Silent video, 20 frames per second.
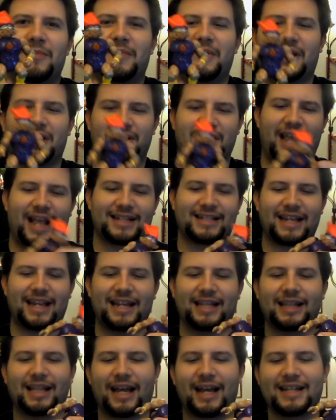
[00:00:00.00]
because he has
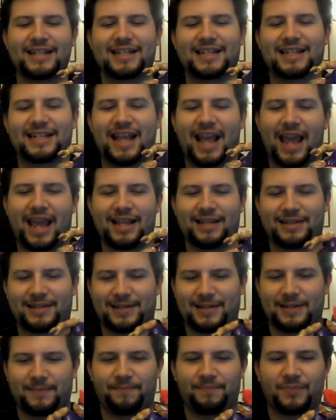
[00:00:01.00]
inline
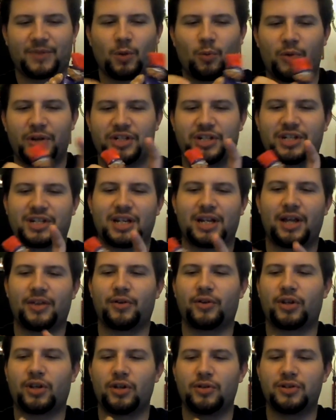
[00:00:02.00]
skates, which is
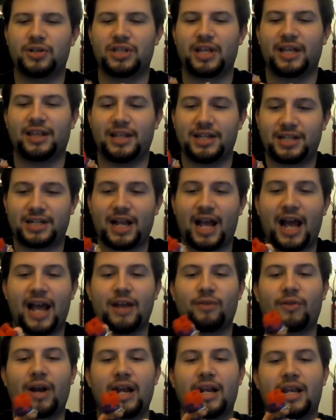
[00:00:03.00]
another huge thing. This
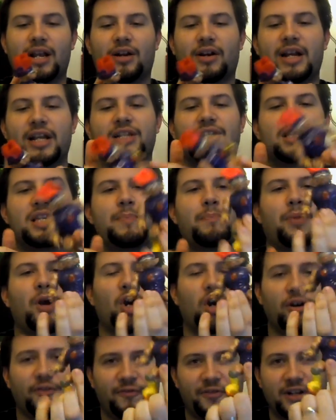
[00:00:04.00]
guy right here is the
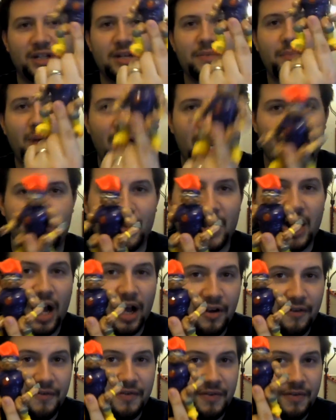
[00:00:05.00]
perfect embodiment
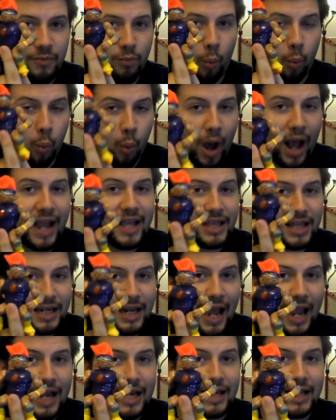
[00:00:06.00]
of why the
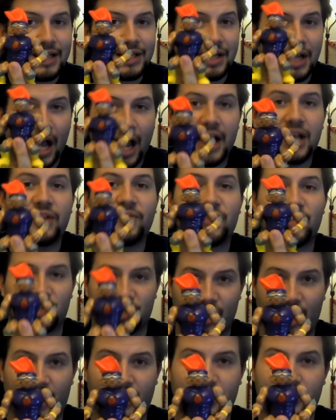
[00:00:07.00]
90s kind of
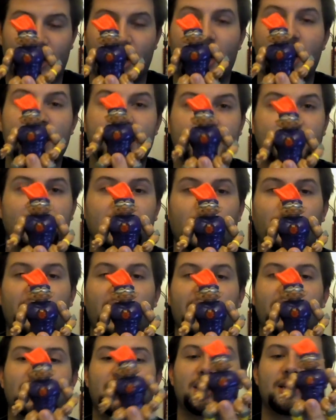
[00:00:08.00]
sucked in some
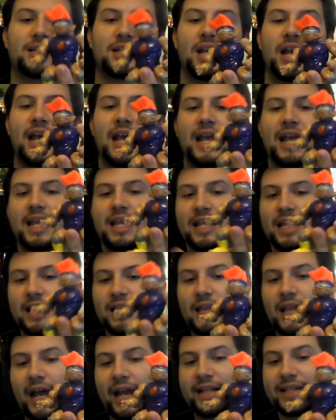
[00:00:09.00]
cases.
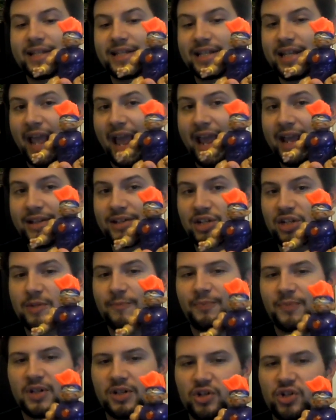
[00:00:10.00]
Inline skates?
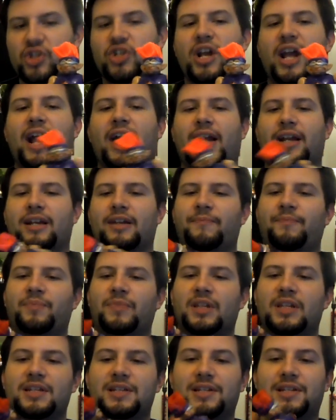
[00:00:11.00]
Check.
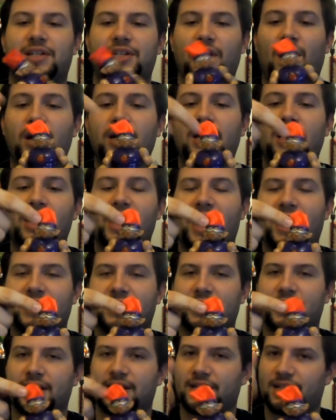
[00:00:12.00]

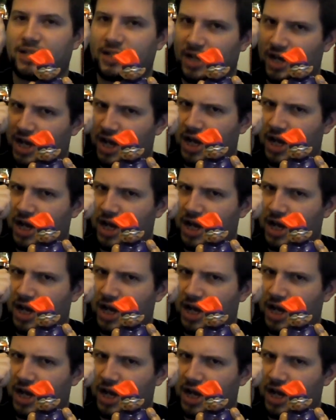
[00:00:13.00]
Sunglasses?